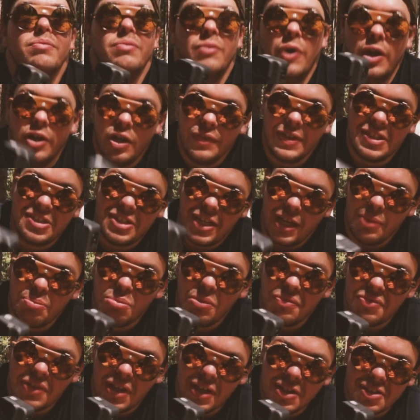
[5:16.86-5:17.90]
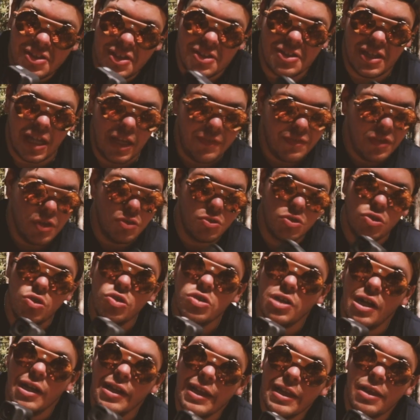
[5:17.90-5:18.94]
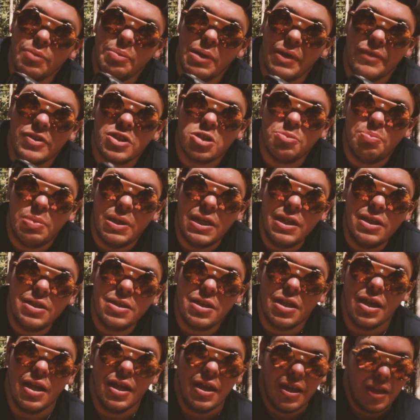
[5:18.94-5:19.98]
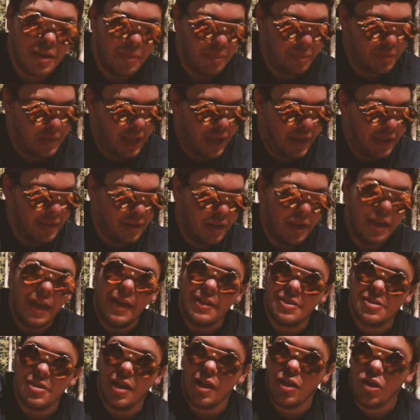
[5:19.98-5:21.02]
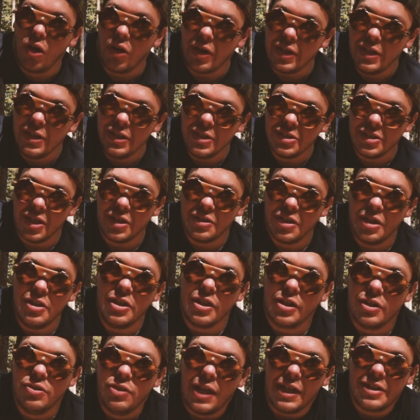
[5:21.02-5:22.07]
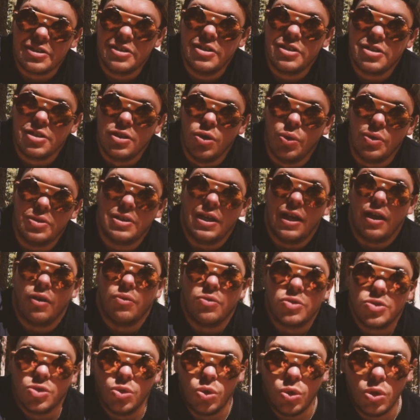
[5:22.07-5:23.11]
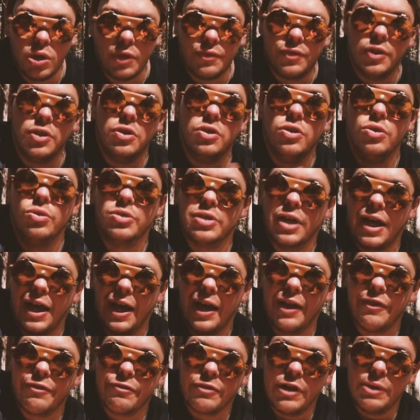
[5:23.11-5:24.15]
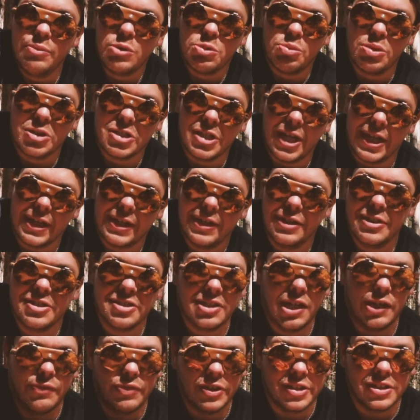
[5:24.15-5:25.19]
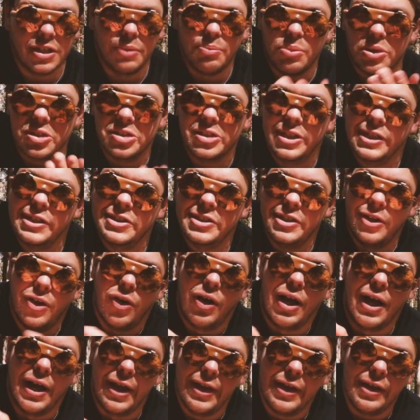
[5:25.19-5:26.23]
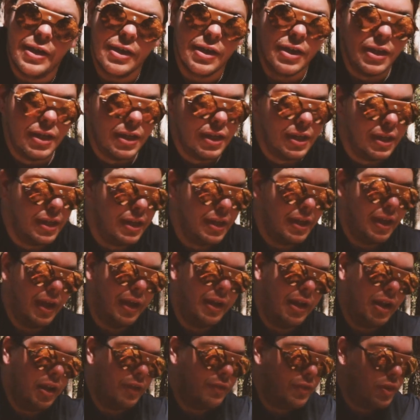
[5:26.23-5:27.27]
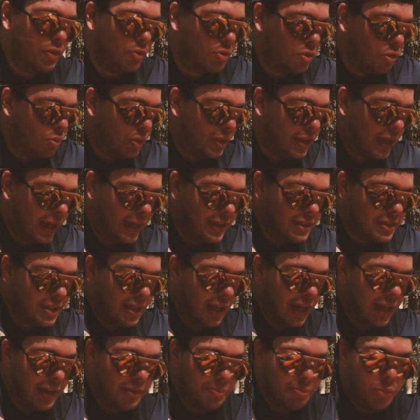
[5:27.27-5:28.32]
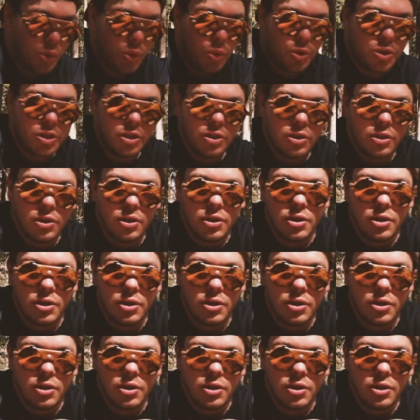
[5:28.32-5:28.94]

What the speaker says: Another tip with this is if you use a little bit of speed, then it's a lot easier, then you can actually slow it down. So if you use a high frames per second, say for example 60 or higher, and then if you do a nice gliding motion,